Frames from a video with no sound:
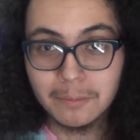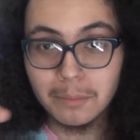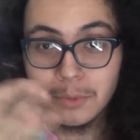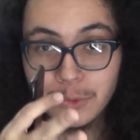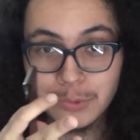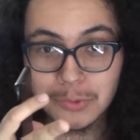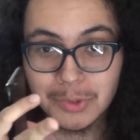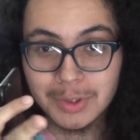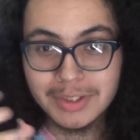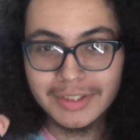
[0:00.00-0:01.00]

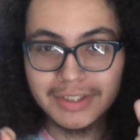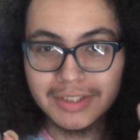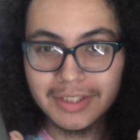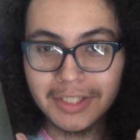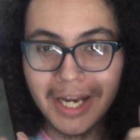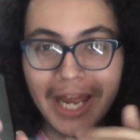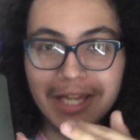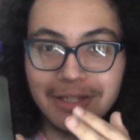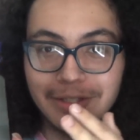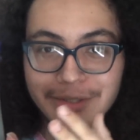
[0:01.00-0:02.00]
Moon,
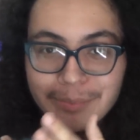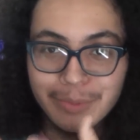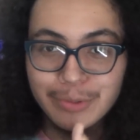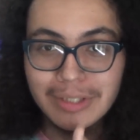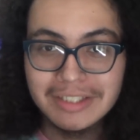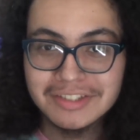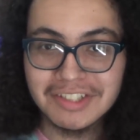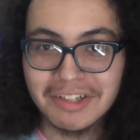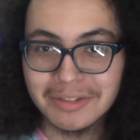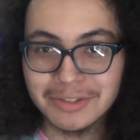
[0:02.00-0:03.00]
and the Moon
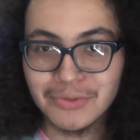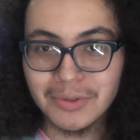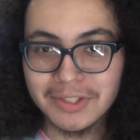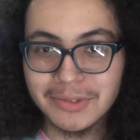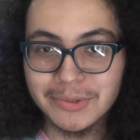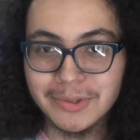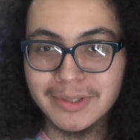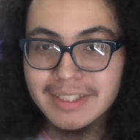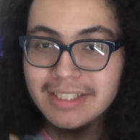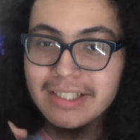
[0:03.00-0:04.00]
legendary looks really
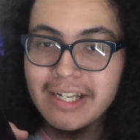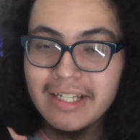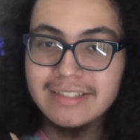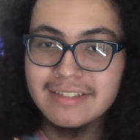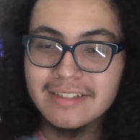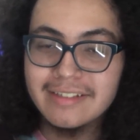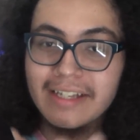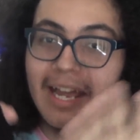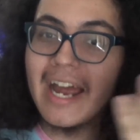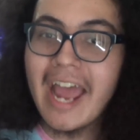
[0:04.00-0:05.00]
cool, it's just
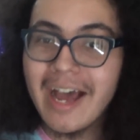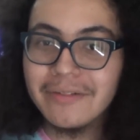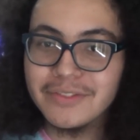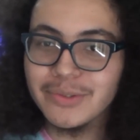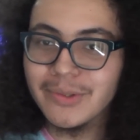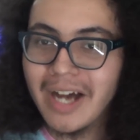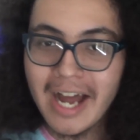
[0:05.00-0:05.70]
like, I have to.